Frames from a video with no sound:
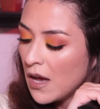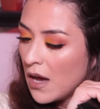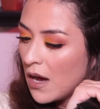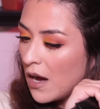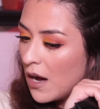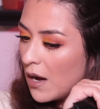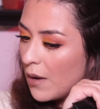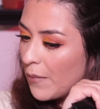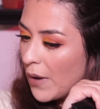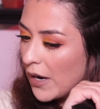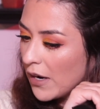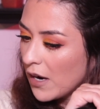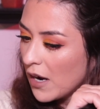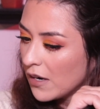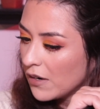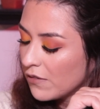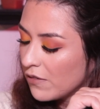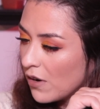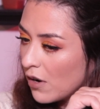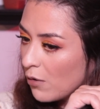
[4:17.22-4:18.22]
I
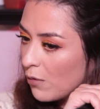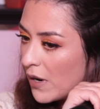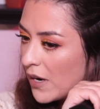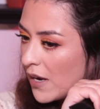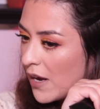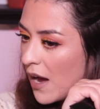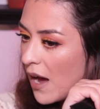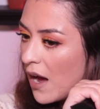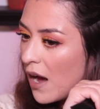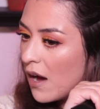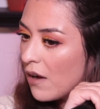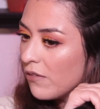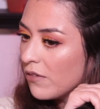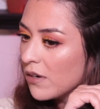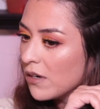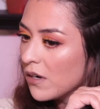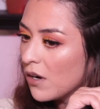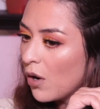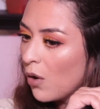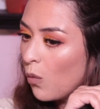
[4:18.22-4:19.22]
kind of already have
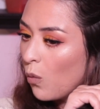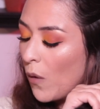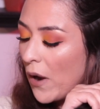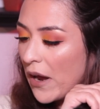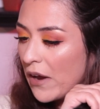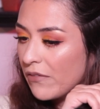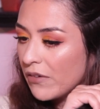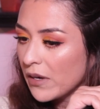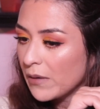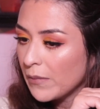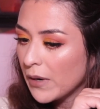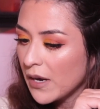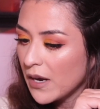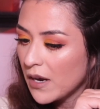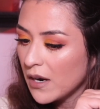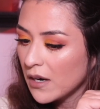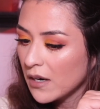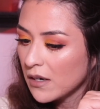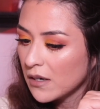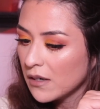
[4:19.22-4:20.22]
a wave in my
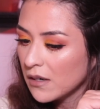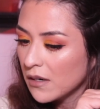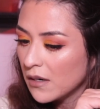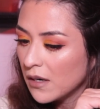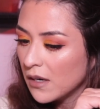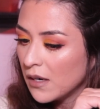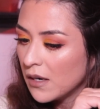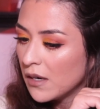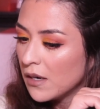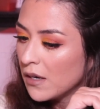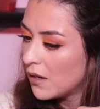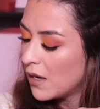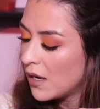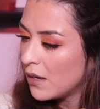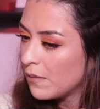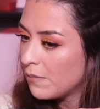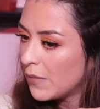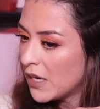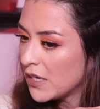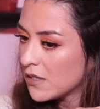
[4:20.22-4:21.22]
hair.
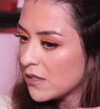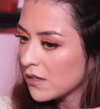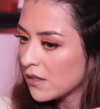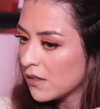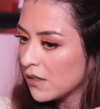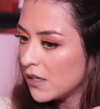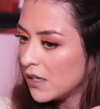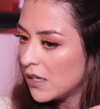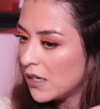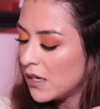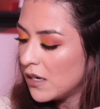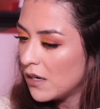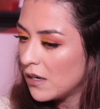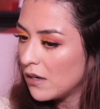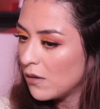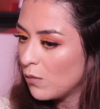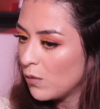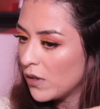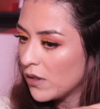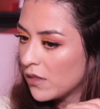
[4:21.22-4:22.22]
And
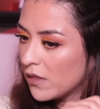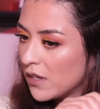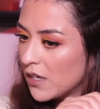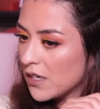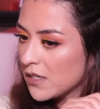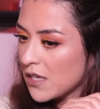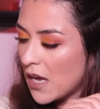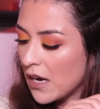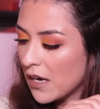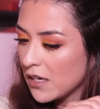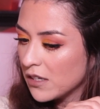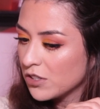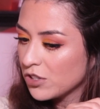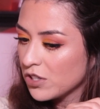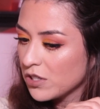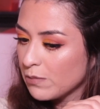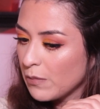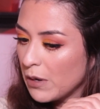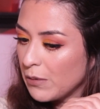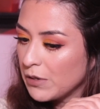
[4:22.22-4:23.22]
basically with this, I can
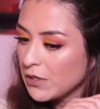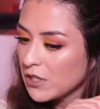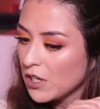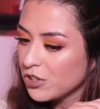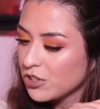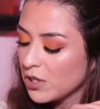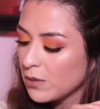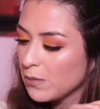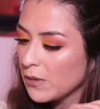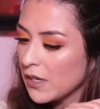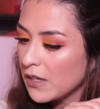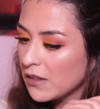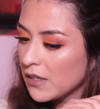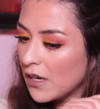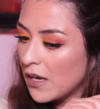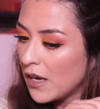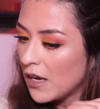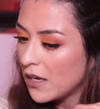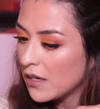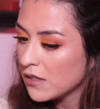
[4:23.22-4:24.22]
just maybe touch up like
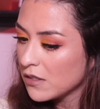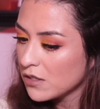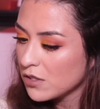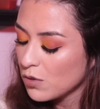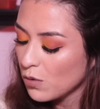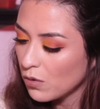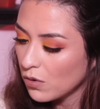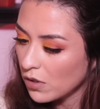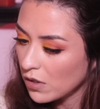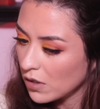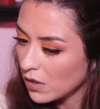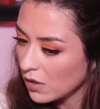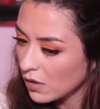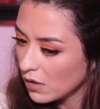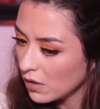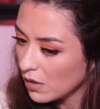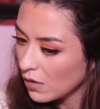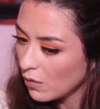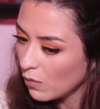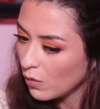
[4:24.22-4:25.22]
the ends or
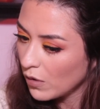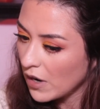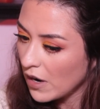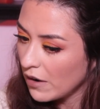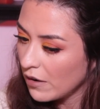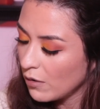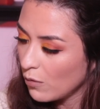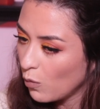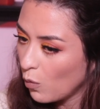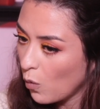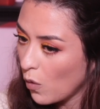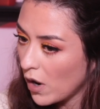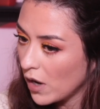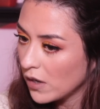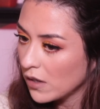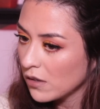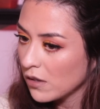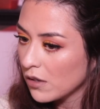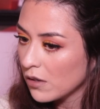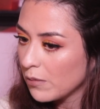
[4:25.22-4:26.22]
where I
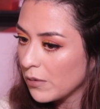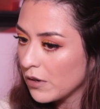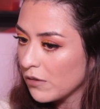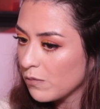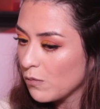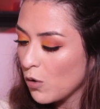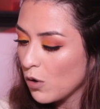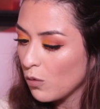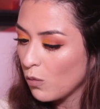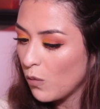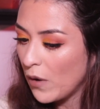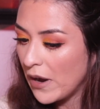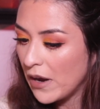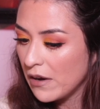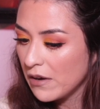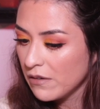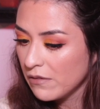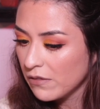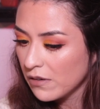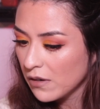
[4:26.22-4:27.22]
want a little bit of more
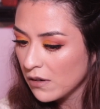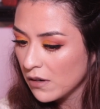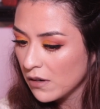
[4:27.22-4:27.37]
wave.